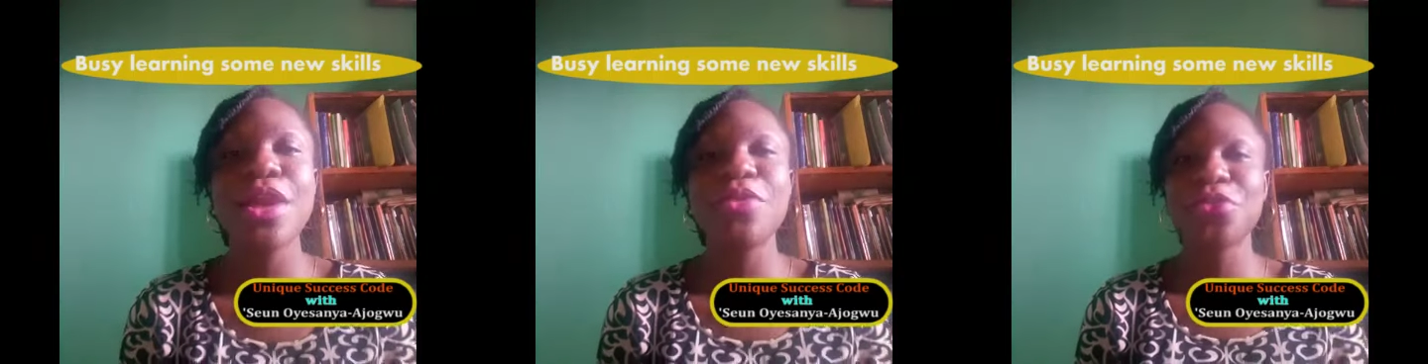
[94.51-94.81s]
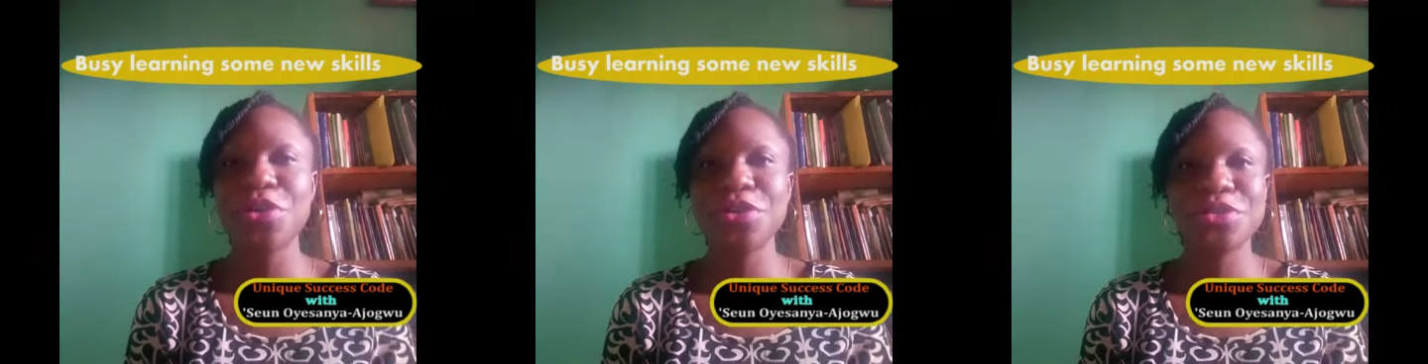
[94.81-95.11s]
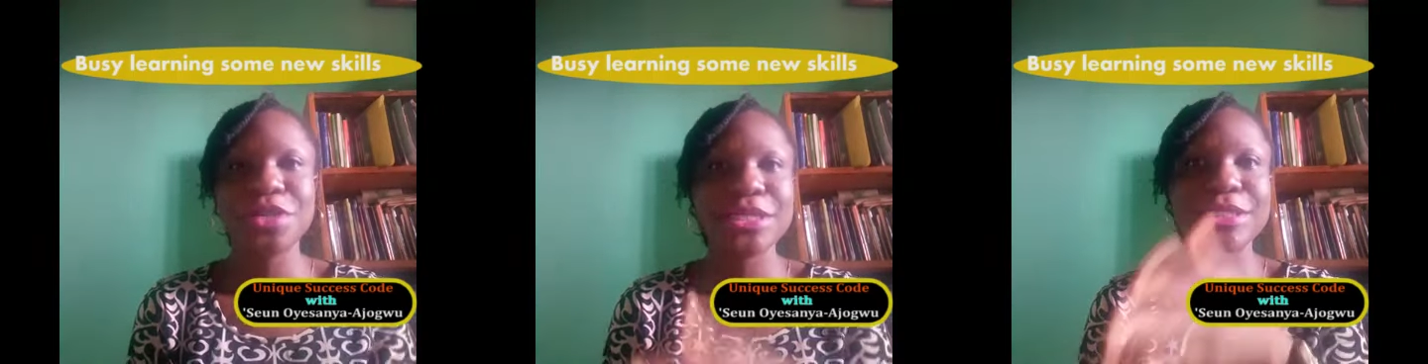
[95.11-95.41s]
Of course,
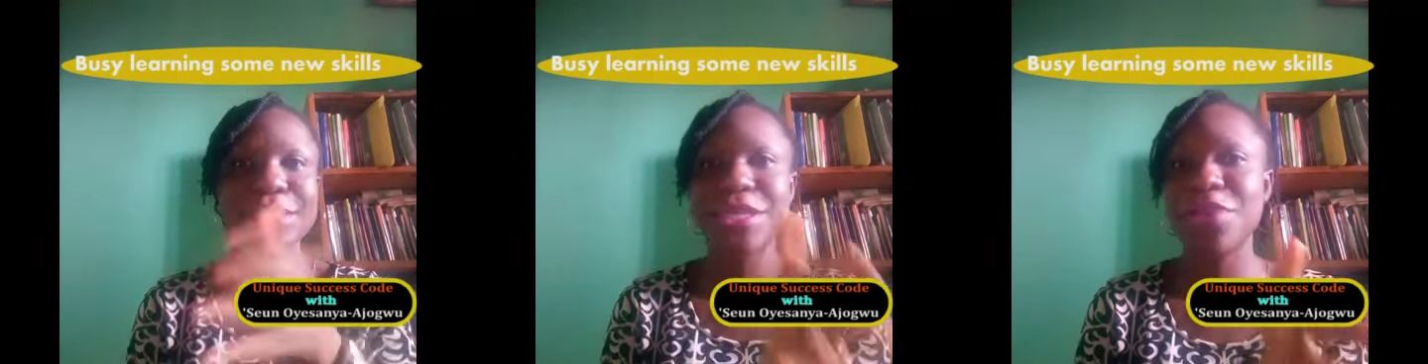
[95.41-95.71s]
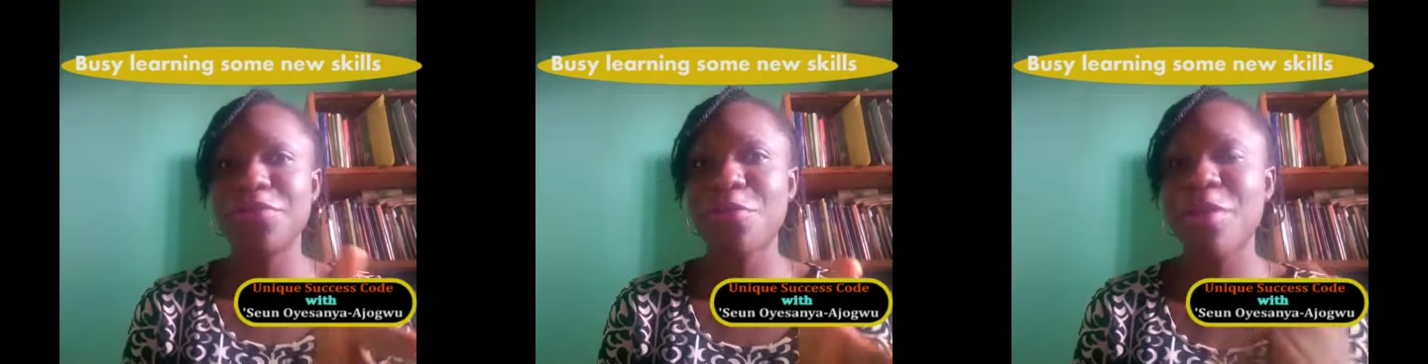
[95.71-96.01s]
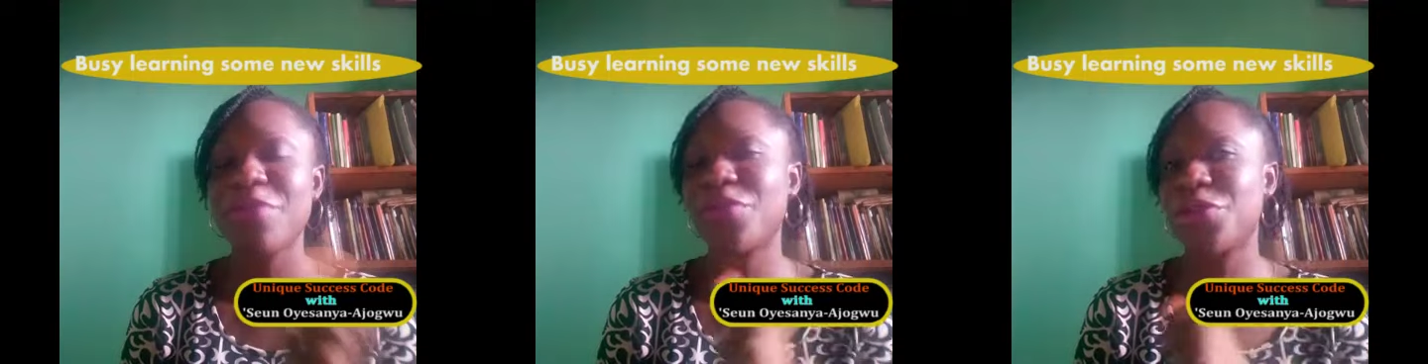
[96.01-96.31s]
you can see it from
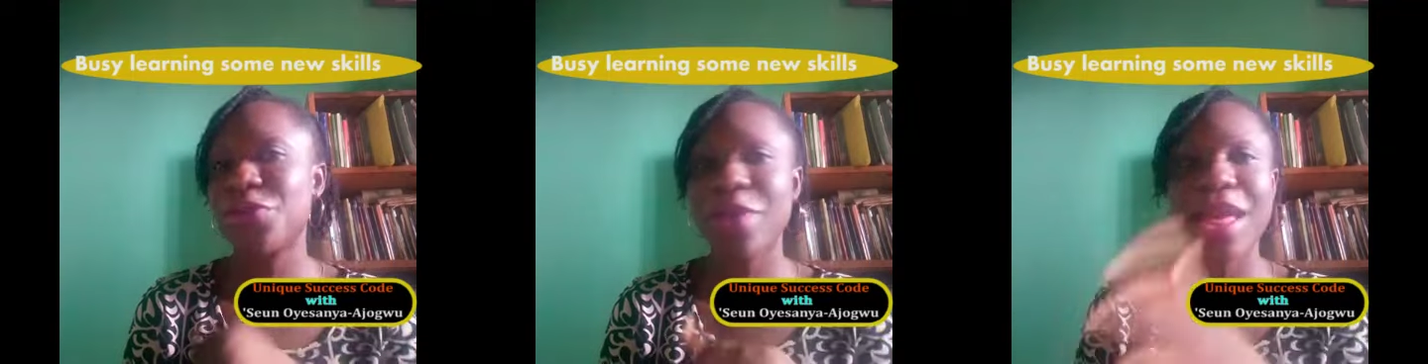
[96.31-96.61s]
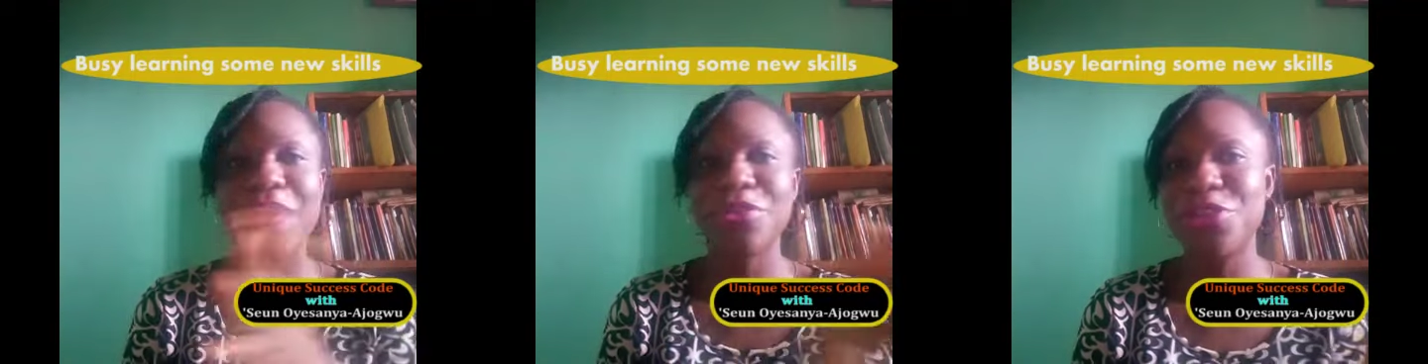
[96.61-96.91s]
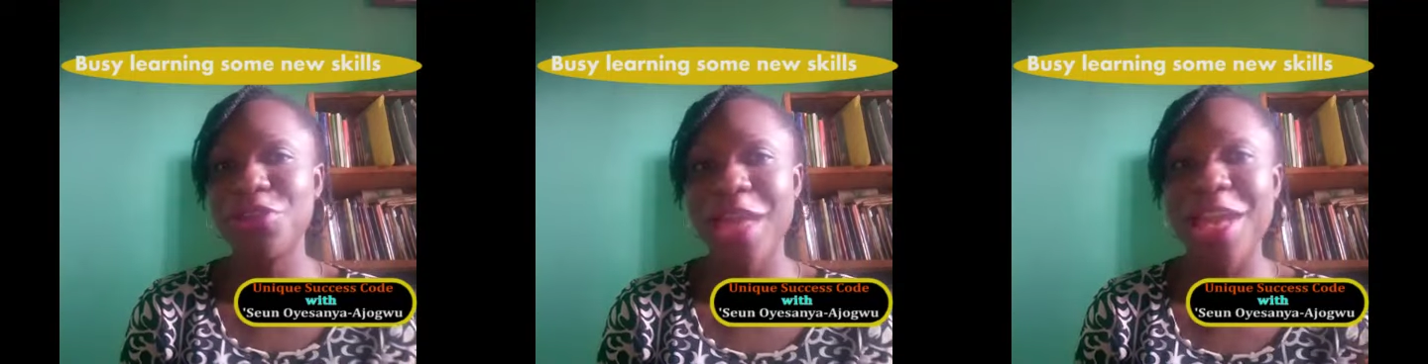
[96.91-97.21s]
my video.
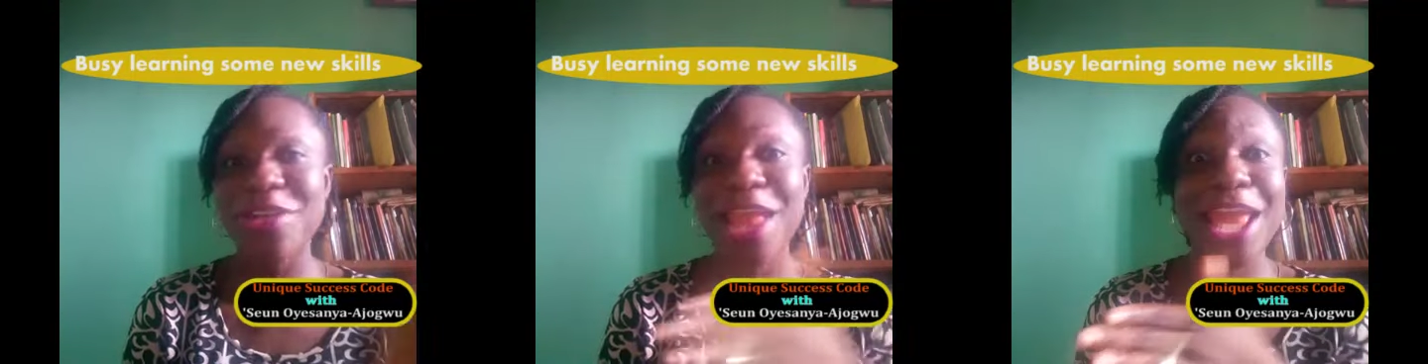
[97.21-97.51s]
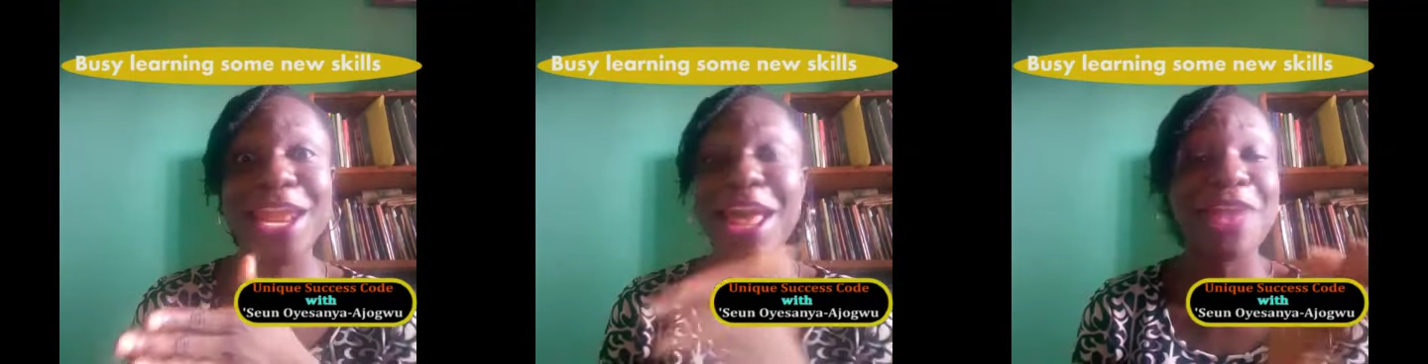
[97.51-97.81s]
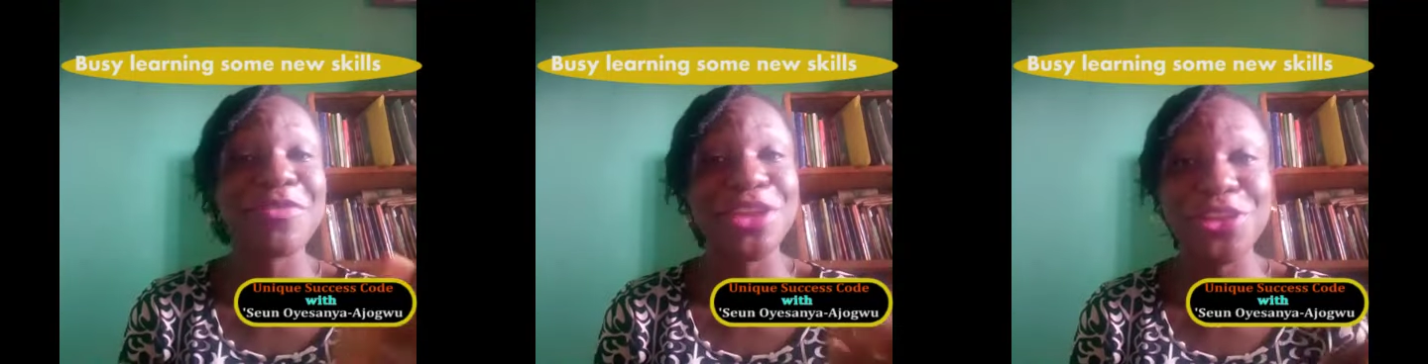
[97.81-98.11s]
I now
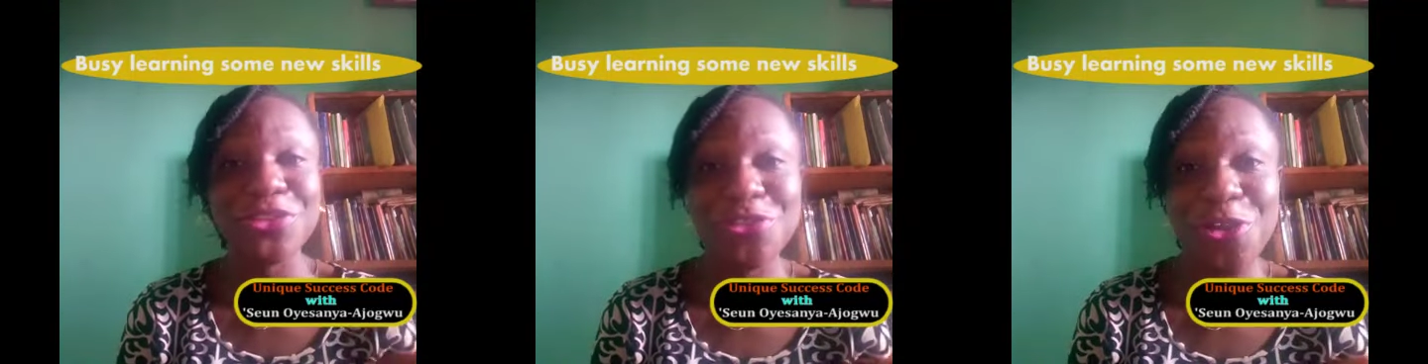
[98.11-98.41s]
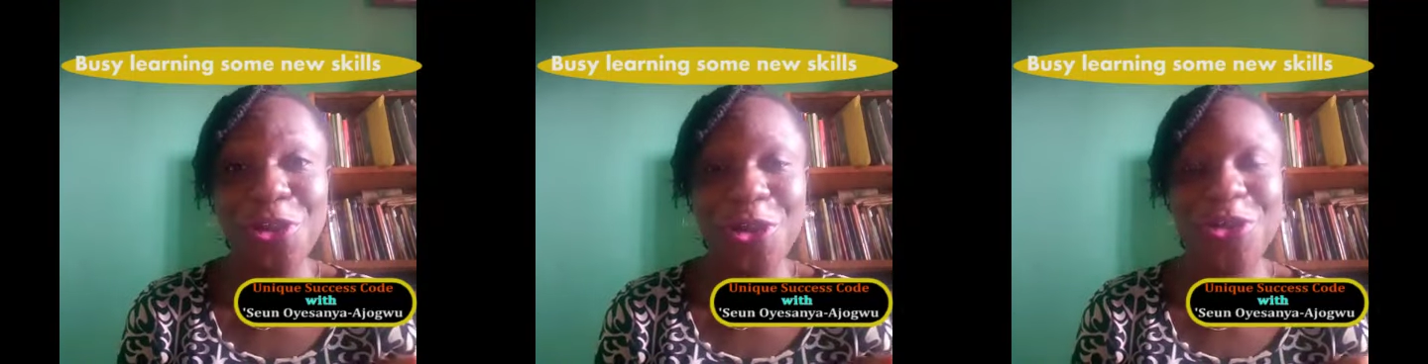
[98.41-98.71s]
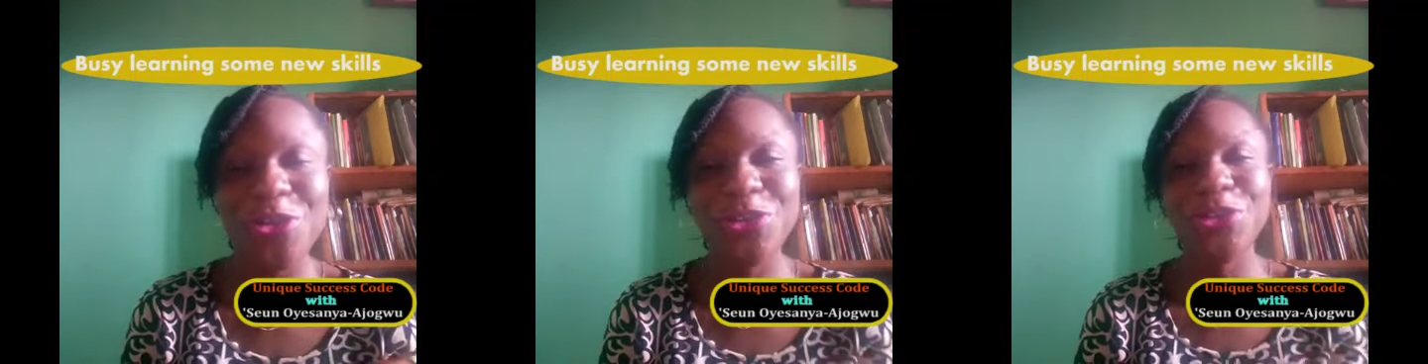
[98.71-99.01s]
have an intro.
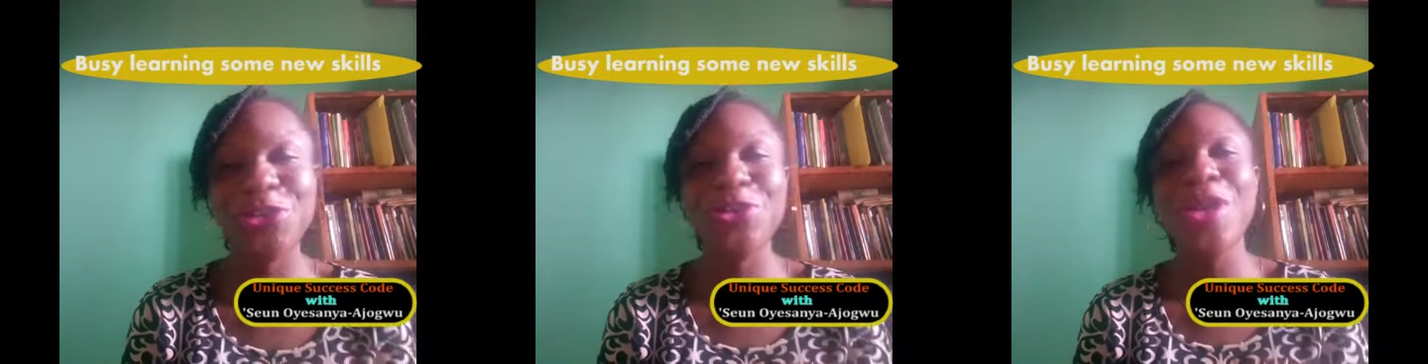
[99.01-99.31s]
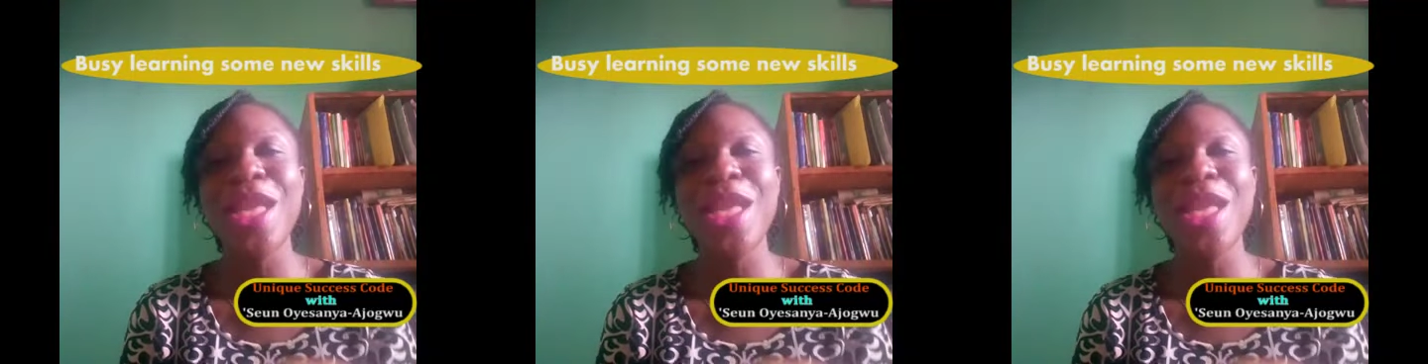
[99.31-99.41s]
You know,